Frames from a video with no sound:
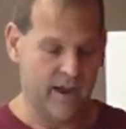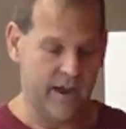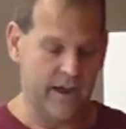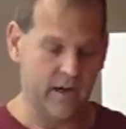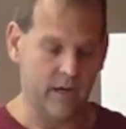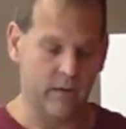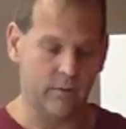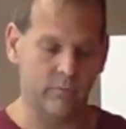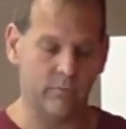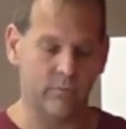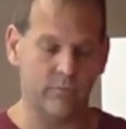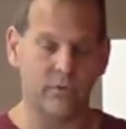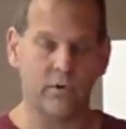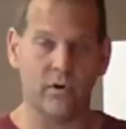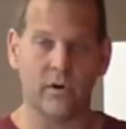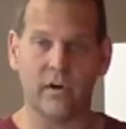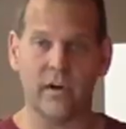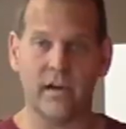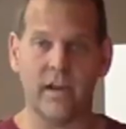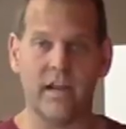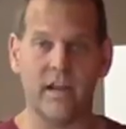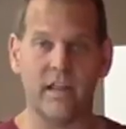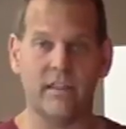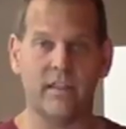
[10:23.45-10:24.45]
item
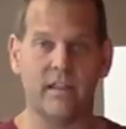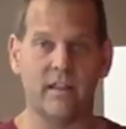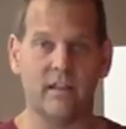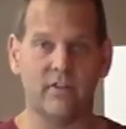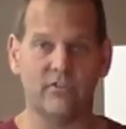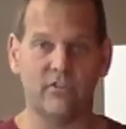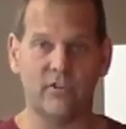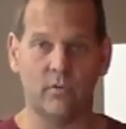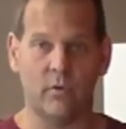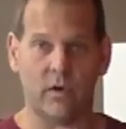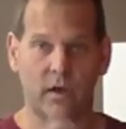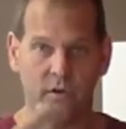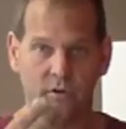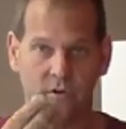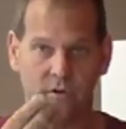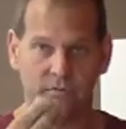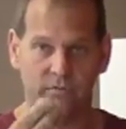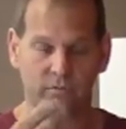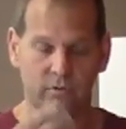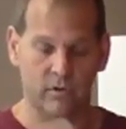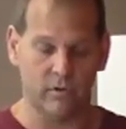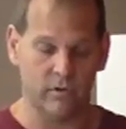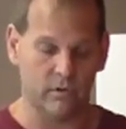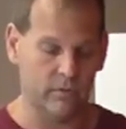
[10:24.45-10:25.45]
for anything that you want to do
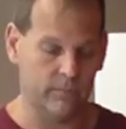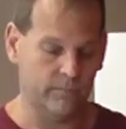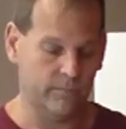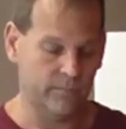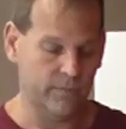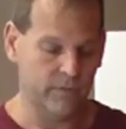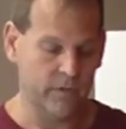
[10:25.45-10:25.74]
floral.